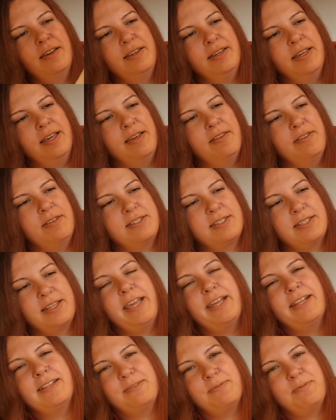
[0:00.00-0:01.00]
yeah, the
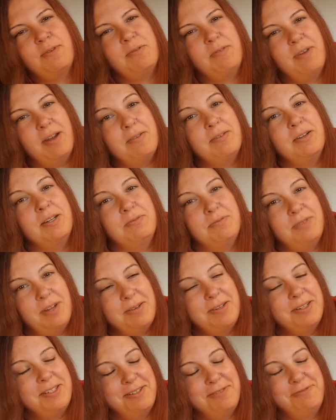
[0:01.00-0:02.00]
scales were very,
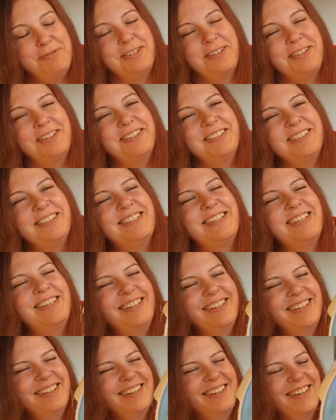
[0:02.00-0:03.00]
very difficult.
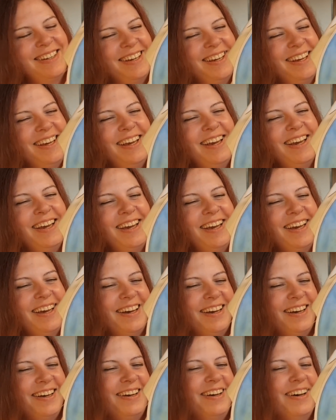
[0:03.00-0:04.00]

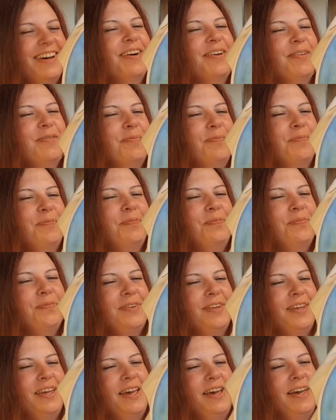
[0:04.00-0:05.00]

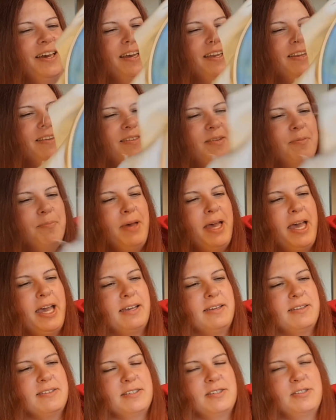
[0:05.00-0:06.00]
yeah, and the
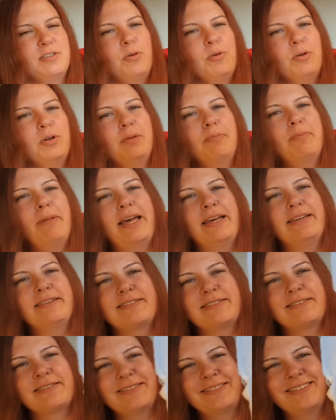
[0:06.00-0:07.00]
bag is a total
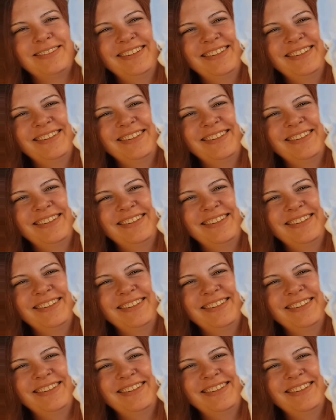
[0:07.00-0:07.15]
mess.